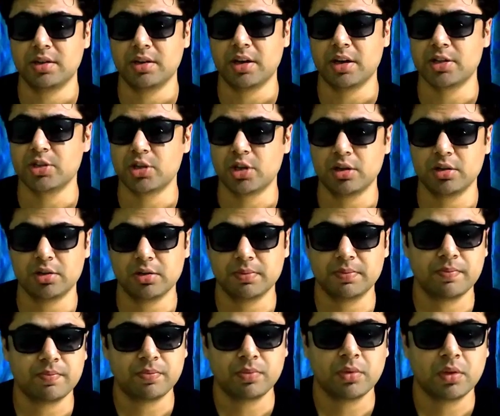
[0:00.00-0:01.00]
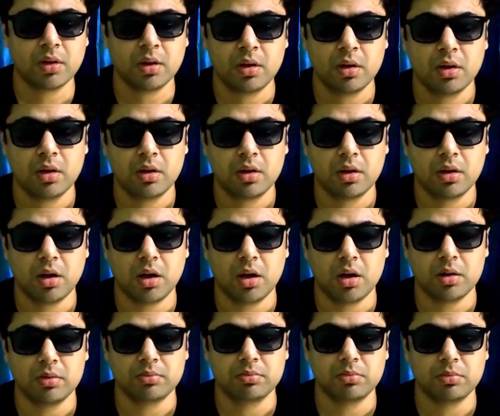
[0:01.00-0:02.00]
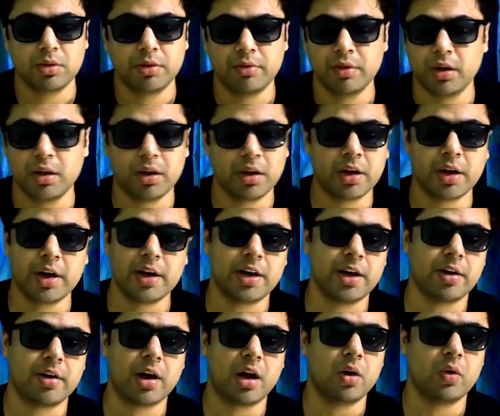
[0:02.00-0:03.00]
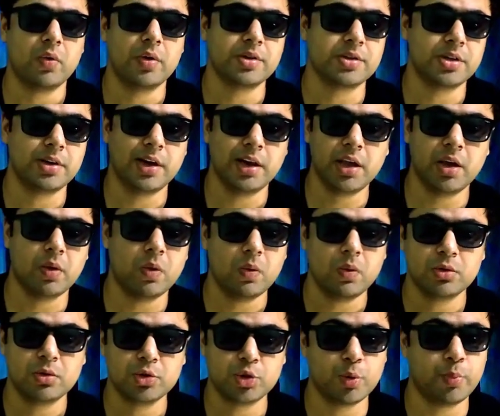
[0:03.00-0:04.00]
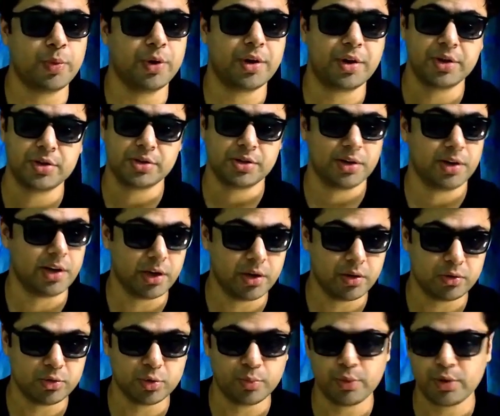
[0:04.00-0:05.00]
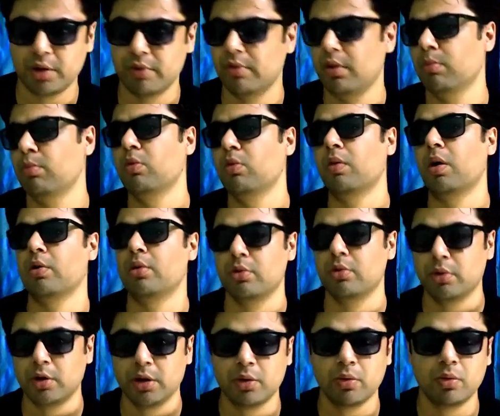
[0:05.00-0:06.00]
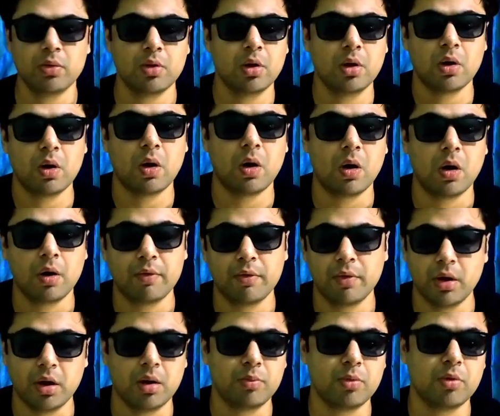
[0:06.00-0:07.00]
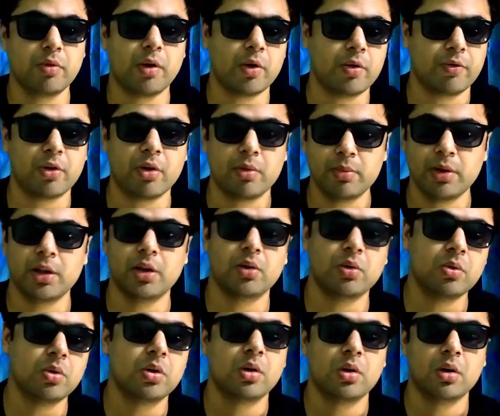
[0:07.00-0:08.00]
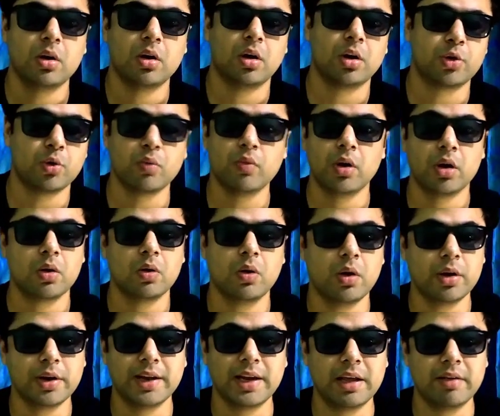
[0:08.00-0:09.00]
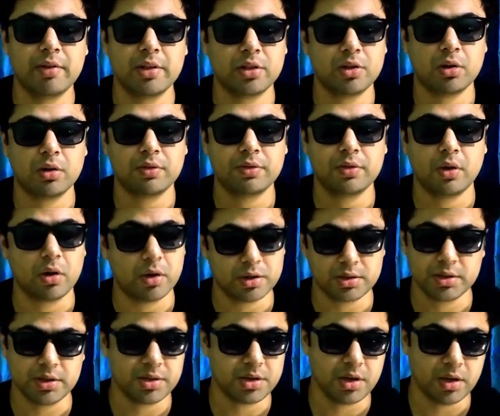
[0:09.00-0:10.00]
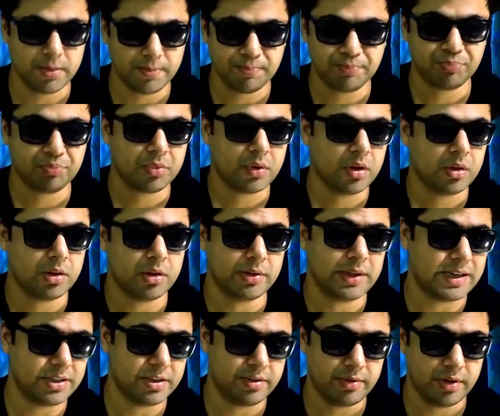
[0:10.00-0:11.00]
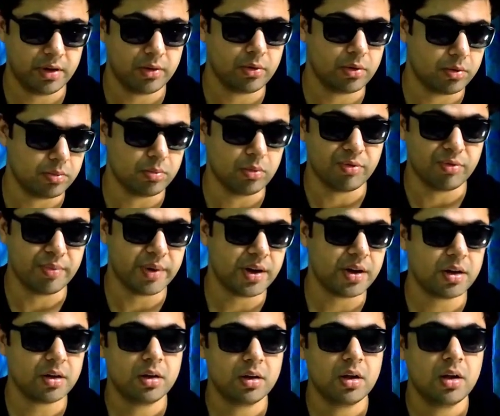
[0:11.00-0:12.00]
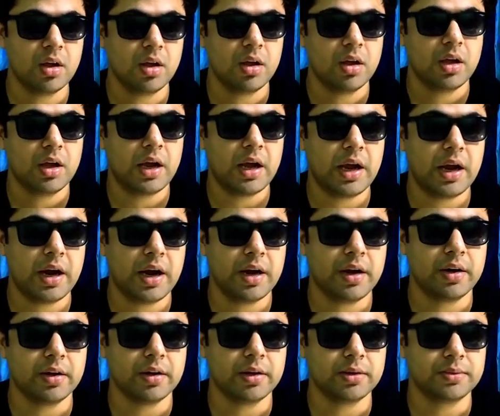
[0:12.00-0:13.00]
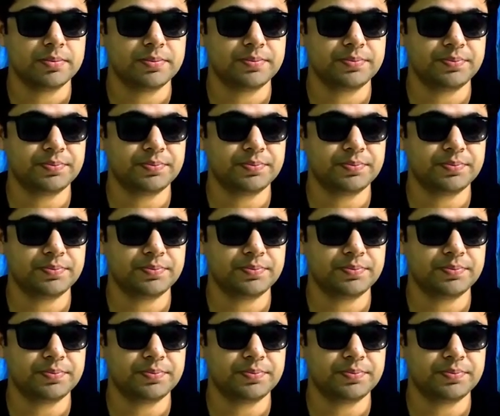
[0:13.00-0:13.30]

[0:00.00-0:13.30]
in conjunct Currently Rahu is in Leo, Jupiter is in Leo. Jupiter will move out to Leo, or move out from Leo to Virgo on 11th of August this year. Now that's a very good movement. And